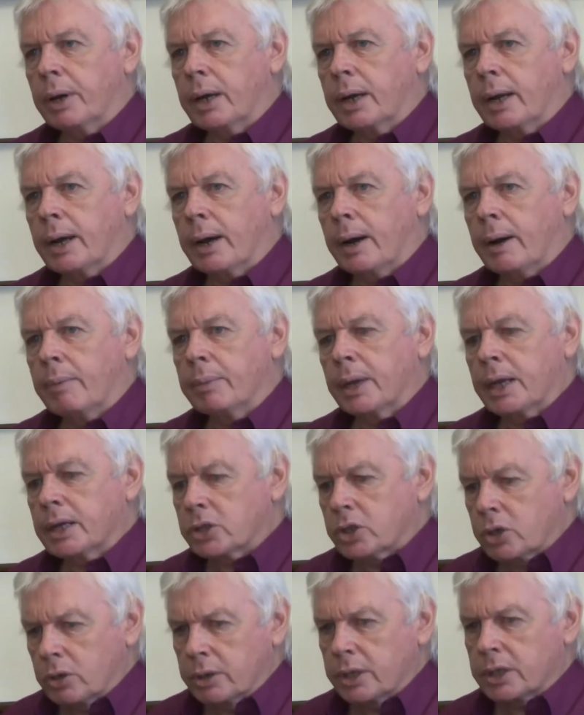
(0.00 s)
but
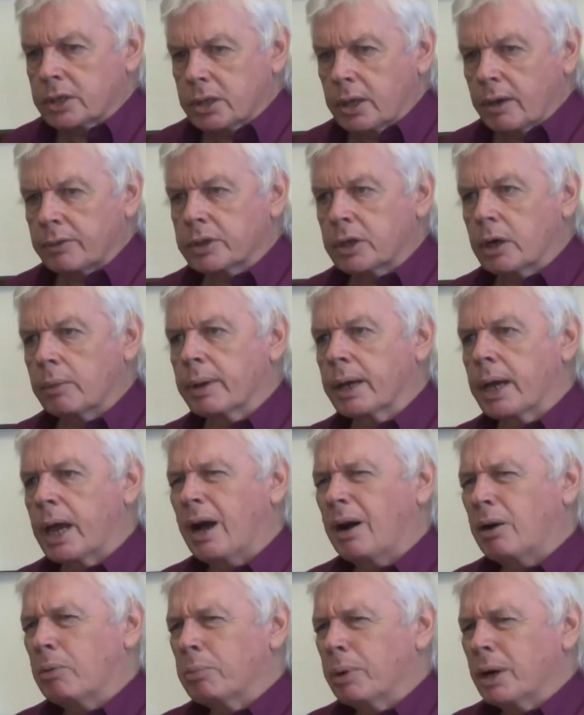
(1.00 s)
it's good this stuff's
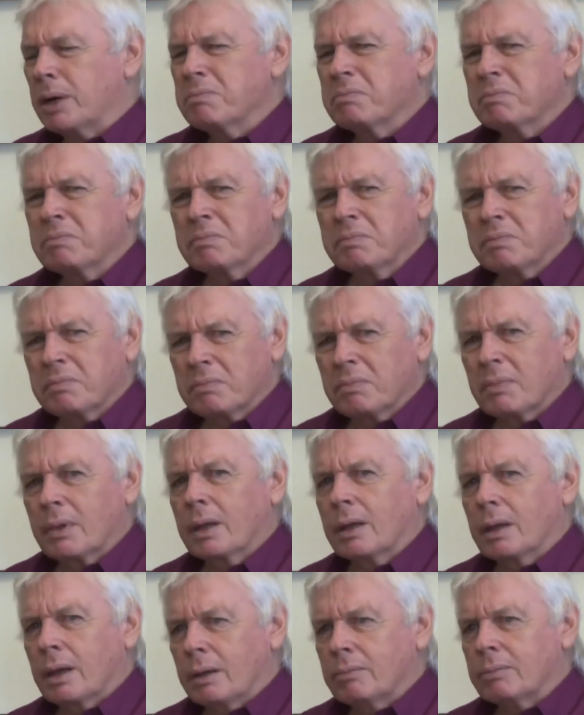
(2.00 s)
coming out. But
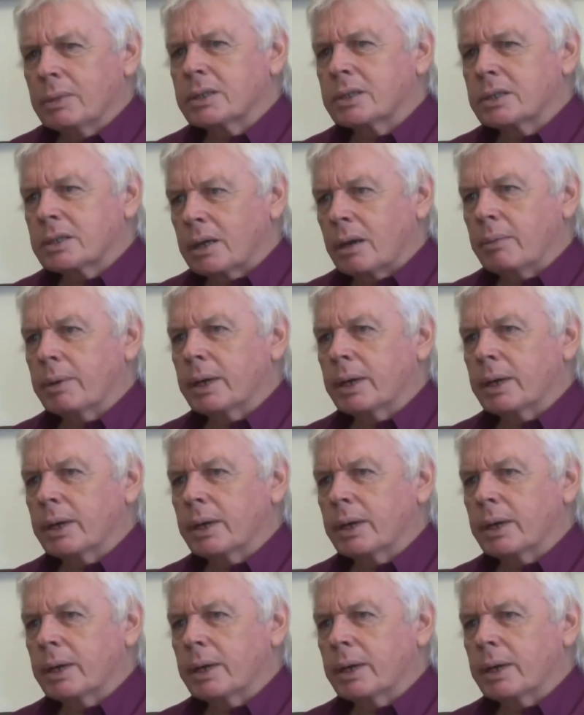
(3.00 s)
there's